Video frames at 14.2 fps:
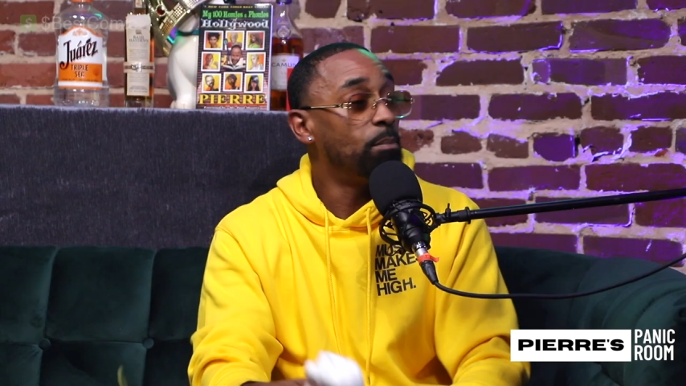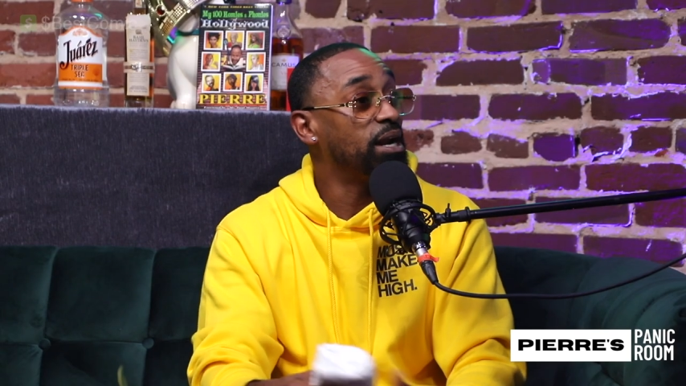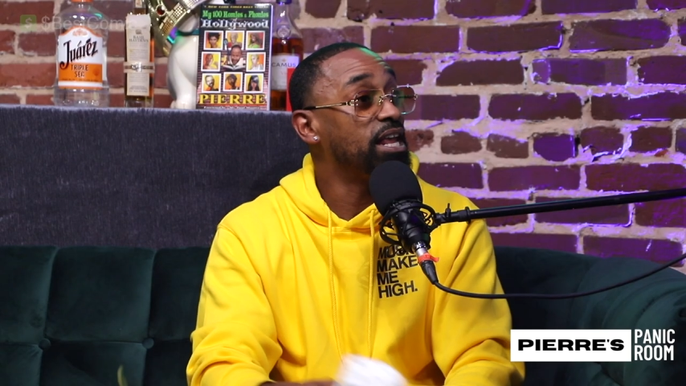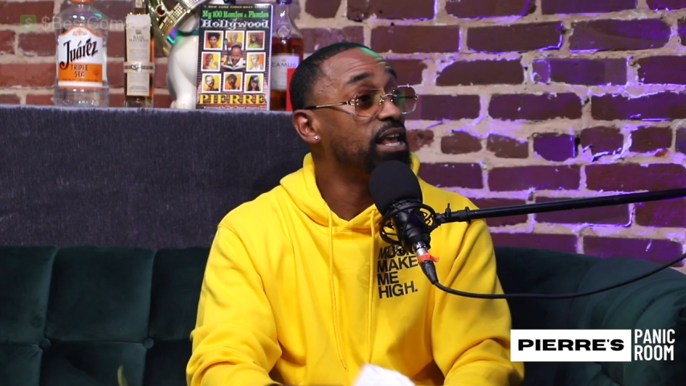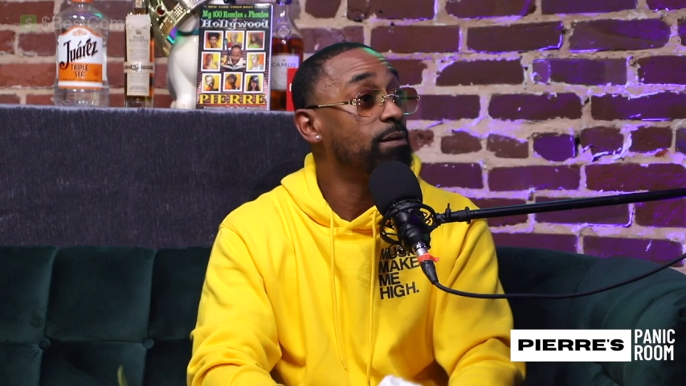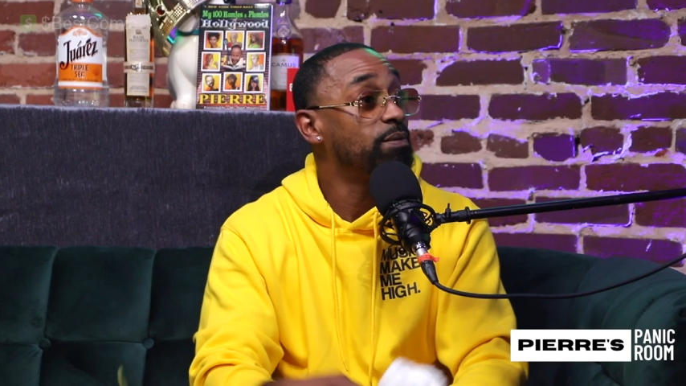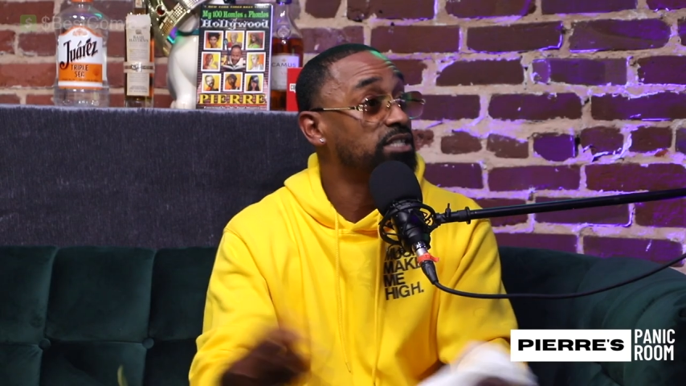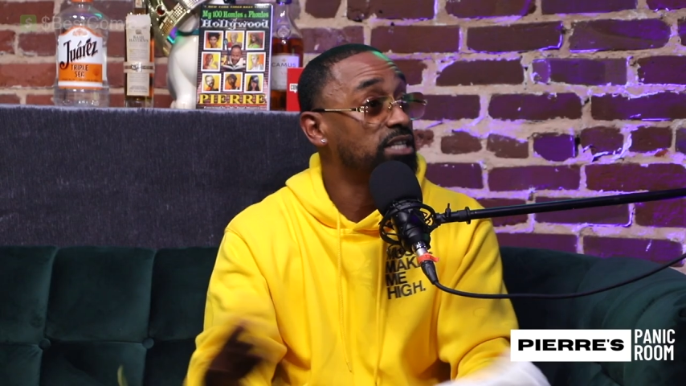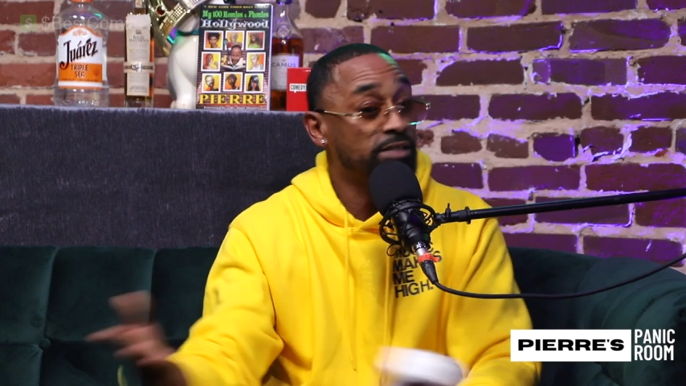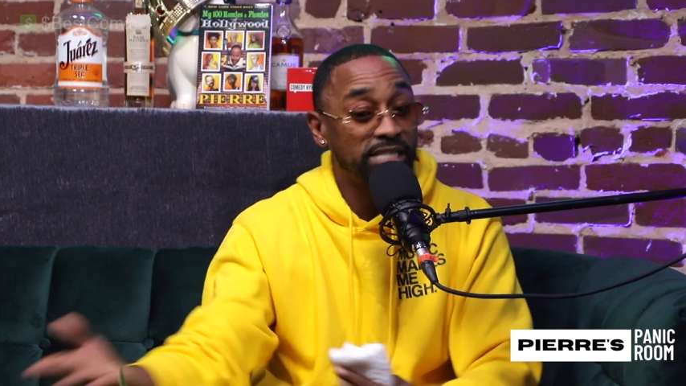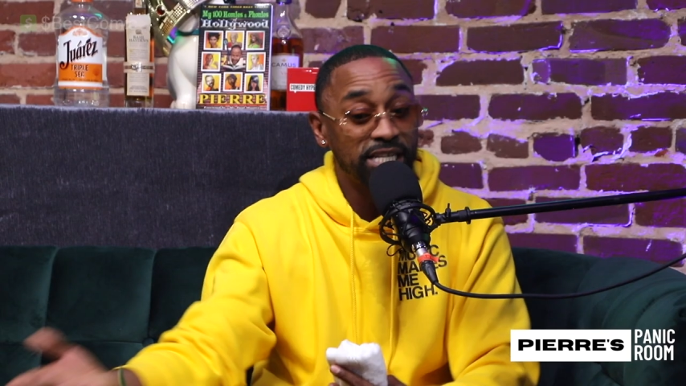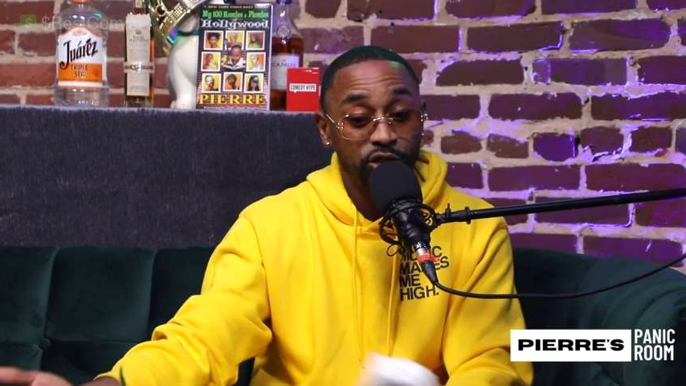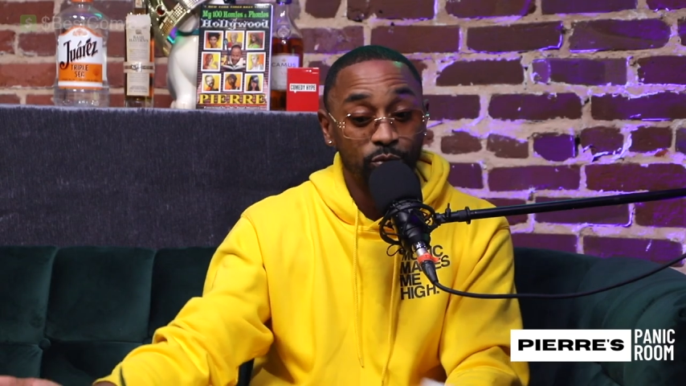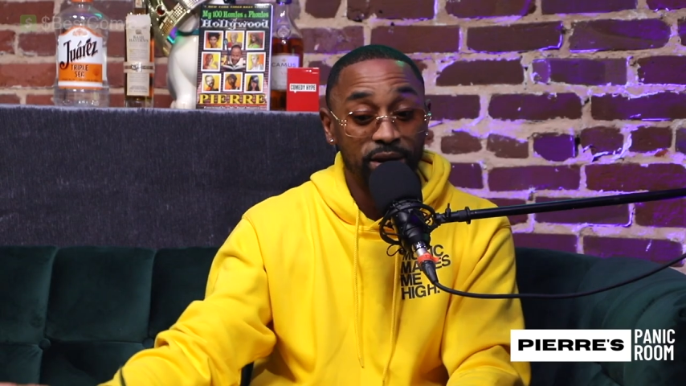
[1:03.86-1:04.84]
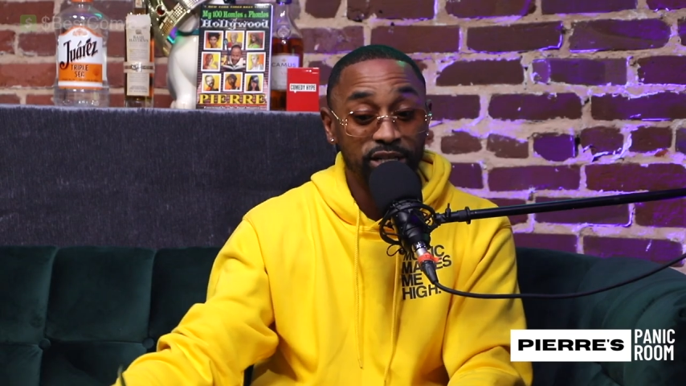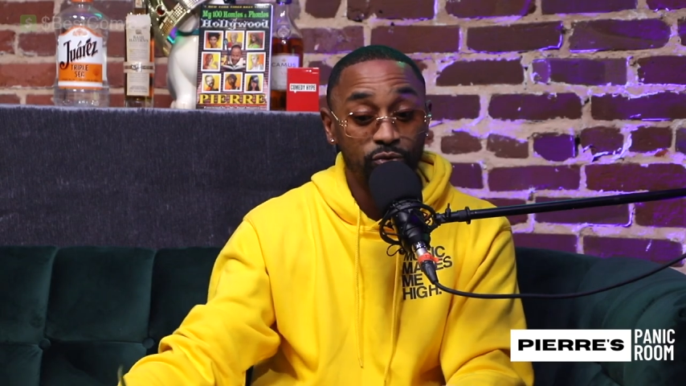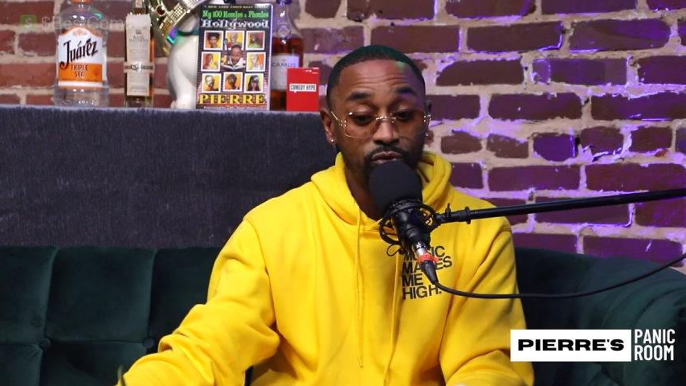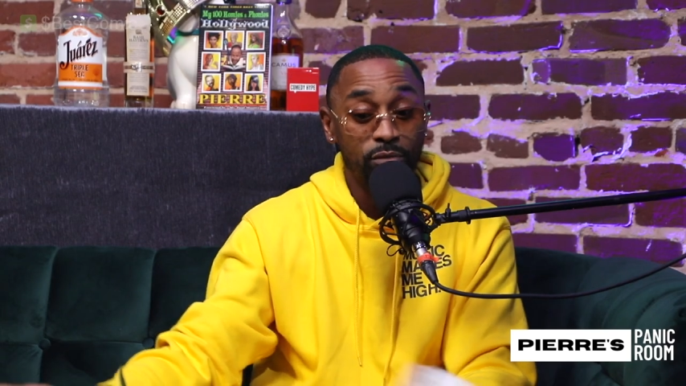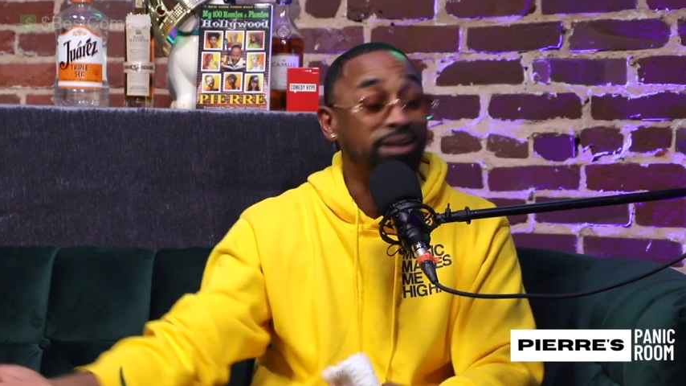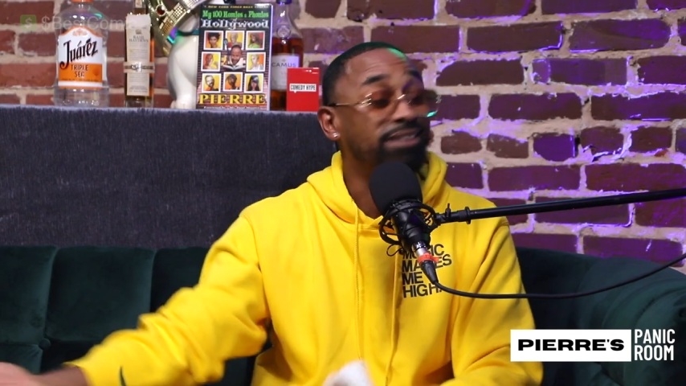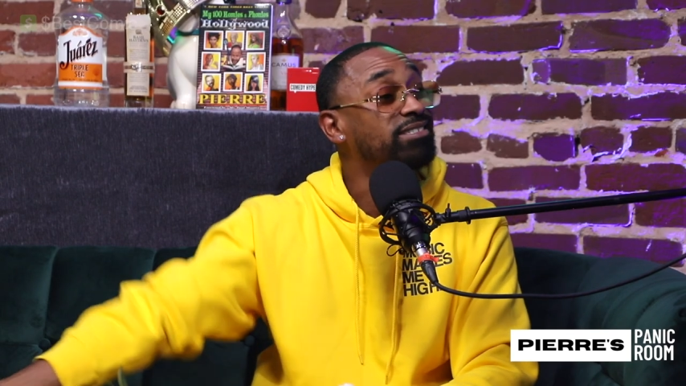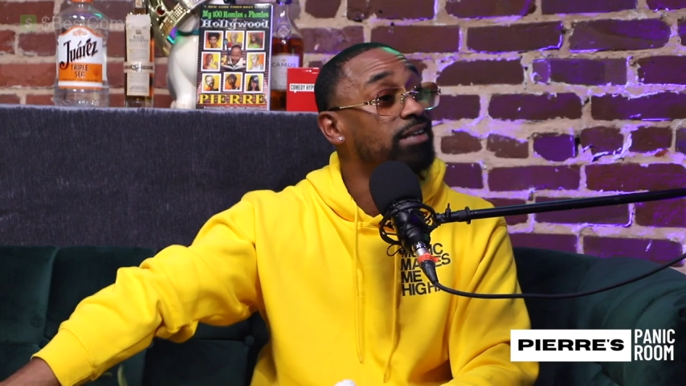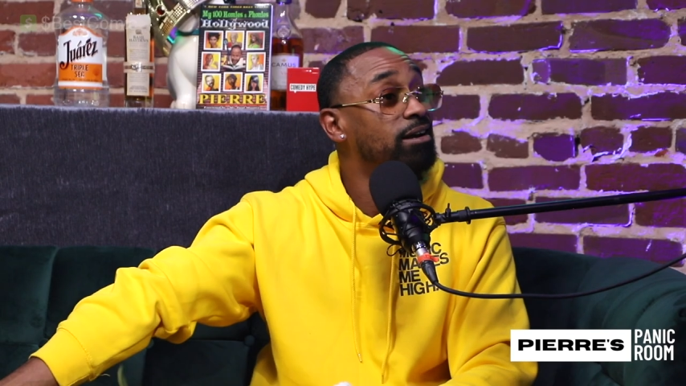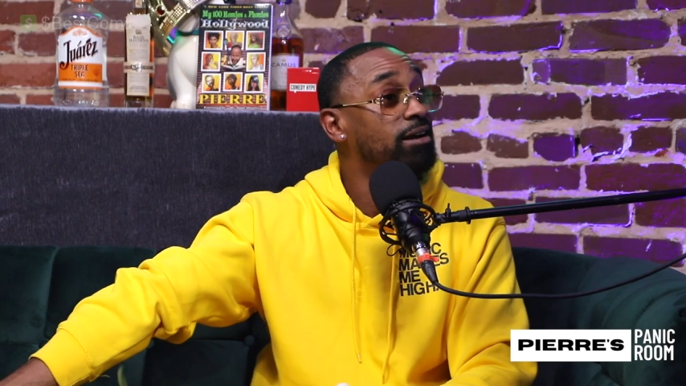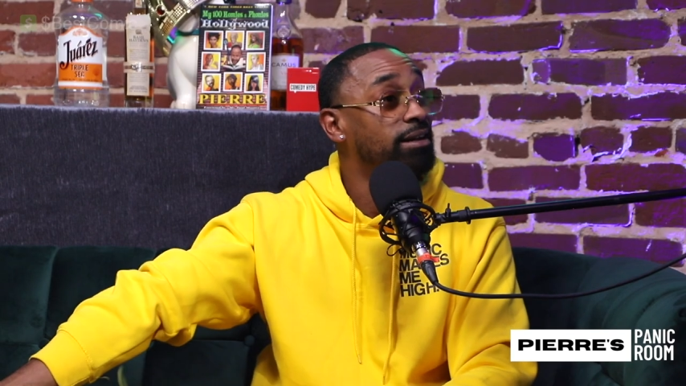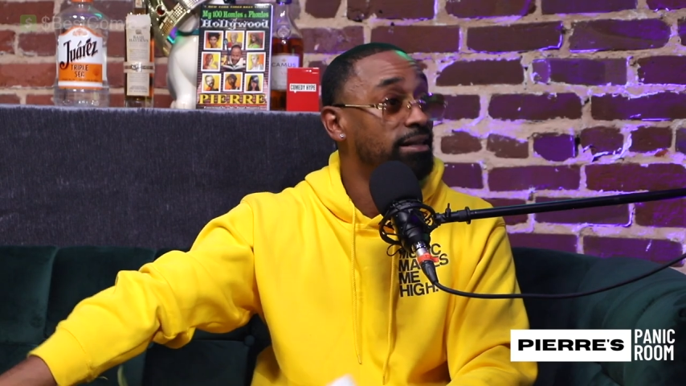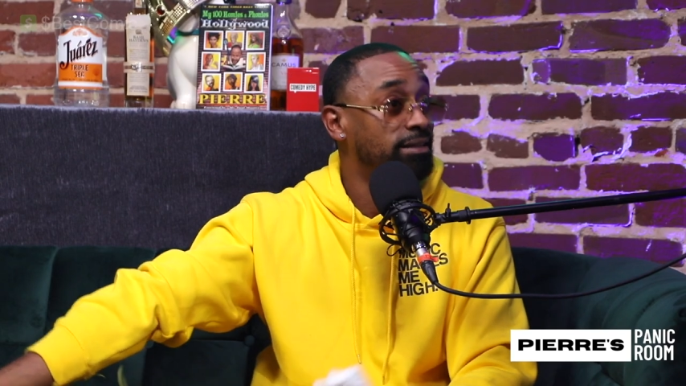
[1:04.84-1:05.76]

But it was a situation where my son